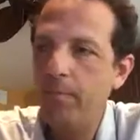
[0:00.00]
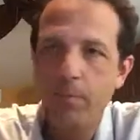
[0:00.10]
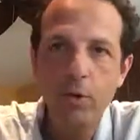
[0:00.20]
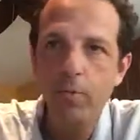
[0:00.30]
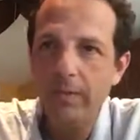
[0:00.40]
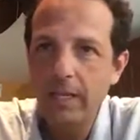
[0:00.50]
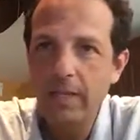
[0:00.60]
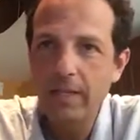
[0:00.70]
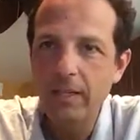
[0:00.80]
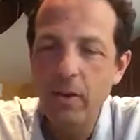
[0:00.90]
boom, it's
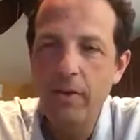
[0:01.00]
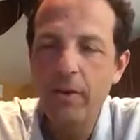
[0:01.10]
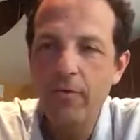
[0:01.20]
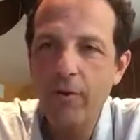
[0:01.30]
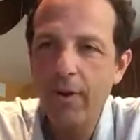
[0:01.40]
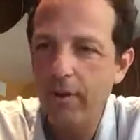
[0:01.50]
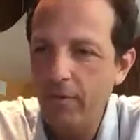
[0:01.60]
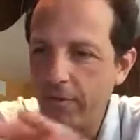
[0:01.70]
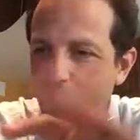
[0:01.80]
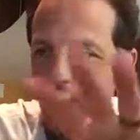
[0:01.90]
easy. It's all there in front of you.
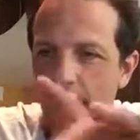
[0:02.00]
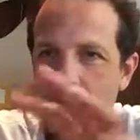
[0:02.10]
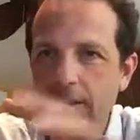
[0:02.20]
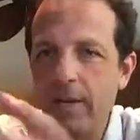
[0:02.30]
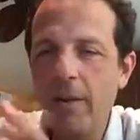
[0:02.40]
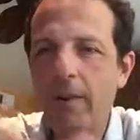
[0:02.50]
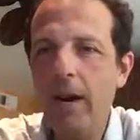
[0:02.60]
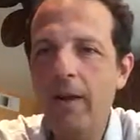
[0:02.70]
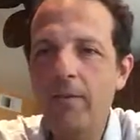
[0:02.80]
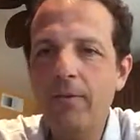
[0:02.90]
You just kind of have to type it
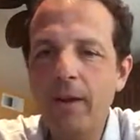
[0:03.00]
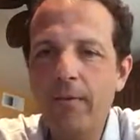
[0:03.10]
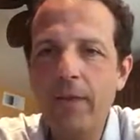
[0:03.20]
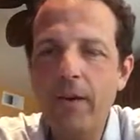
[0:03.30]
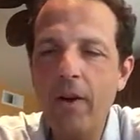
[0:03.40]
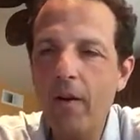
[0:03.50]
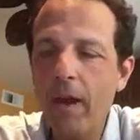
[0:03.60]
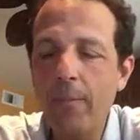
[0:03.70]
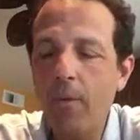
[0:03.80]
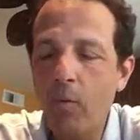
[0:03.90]
out and figure it all
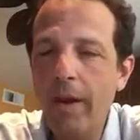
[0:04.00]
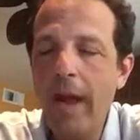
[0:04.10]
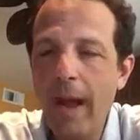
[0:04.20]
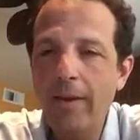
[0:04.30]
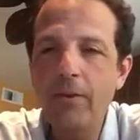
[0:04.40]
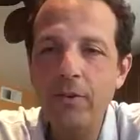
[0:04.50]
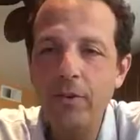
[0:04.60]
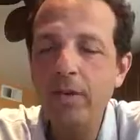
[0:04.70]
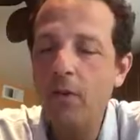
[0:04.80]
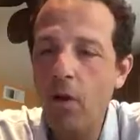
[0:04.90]
out. But we had to
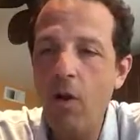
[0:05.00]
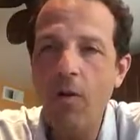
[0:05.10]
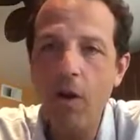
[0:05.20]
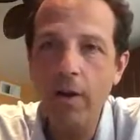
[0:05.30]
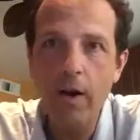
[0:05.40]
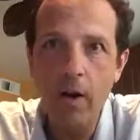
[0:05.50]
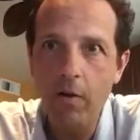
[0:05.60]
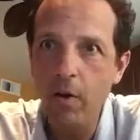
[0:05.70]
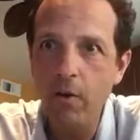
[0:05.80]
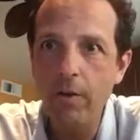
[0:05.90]
do this all on
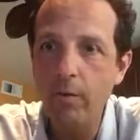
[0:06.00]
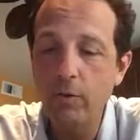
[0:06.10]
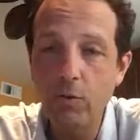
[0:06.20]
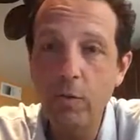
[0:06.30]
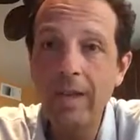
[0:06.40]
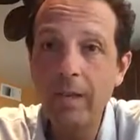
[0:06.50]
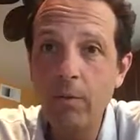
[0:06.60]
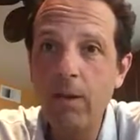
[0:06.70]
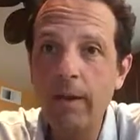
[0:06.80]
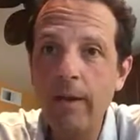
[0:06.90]
our own. There was
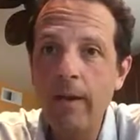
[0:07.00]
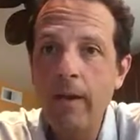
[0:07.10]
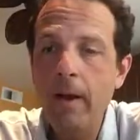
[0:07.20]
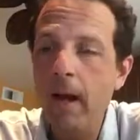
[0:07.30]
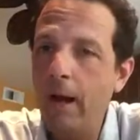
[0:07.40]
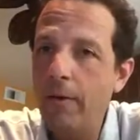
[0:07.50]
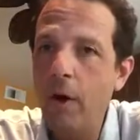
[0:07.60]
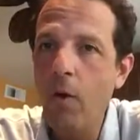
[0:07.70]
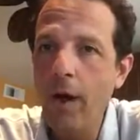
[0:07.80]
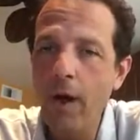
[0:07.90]
really
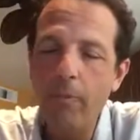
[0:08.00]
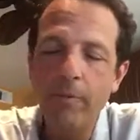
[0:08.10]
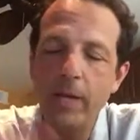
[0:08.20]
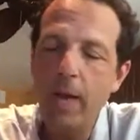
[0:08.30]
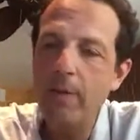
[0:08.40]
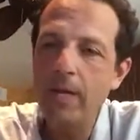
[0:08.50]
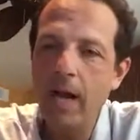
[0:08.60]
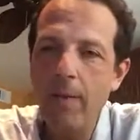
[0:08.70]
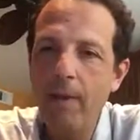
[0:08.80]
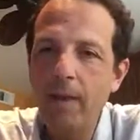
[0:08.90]
no help. From time to
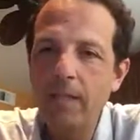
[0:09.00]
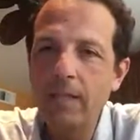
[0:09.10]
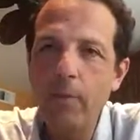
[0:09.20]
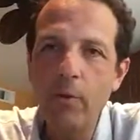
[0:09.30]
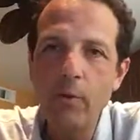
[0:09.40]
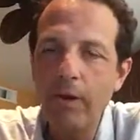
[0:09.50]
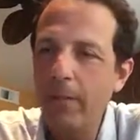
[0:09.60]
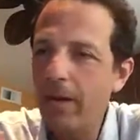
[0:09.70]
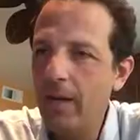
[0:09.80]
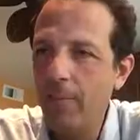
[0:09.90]
time, someone would give
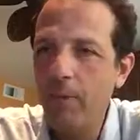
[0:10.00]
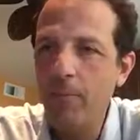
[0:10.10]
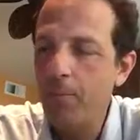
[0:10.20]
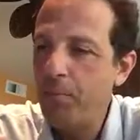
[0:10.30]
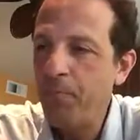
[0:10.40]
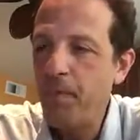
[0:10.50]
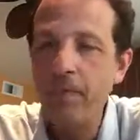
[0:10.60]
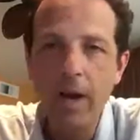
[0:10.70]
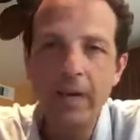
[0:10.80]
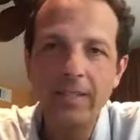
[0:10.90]
me a couple
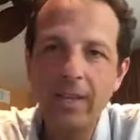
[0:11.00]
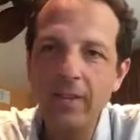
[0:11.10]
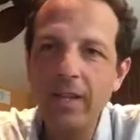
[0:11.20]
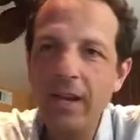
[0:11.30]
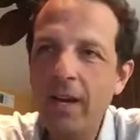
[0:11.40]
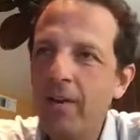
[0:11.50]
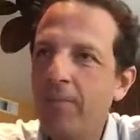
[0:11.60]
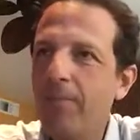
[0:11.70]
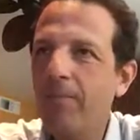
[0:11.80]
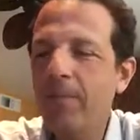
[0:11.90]
nuggets here and
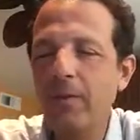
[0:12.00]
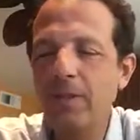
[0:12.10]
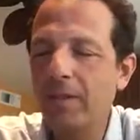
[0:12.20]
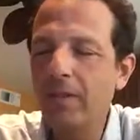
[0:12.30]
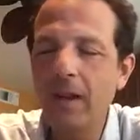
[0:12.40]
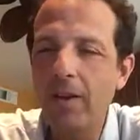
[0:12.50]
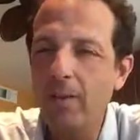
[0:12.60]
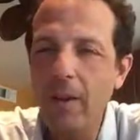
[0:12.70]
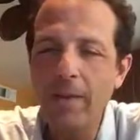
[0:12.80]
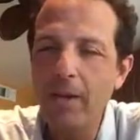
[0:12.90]
there. There was
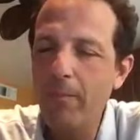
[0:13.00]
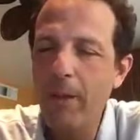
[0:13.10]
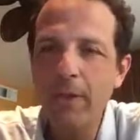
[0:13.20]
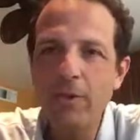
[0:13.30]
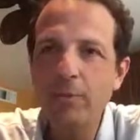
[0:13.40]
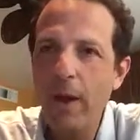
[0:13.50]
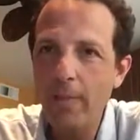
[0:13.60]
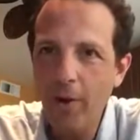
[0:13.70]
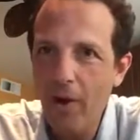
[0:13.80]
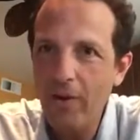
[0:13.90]
maybe a
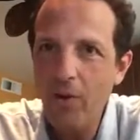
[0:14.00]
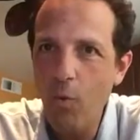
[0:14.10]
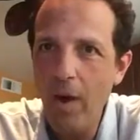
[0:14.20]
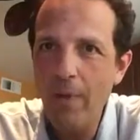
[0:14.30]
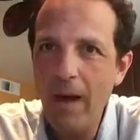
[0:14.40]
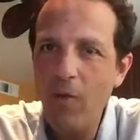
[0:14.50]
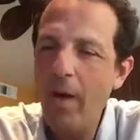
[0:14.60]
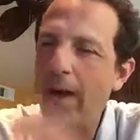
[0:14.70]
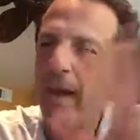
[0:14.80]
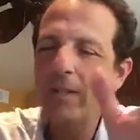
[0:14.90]
newspaper article way back
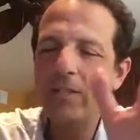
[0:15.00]
when, and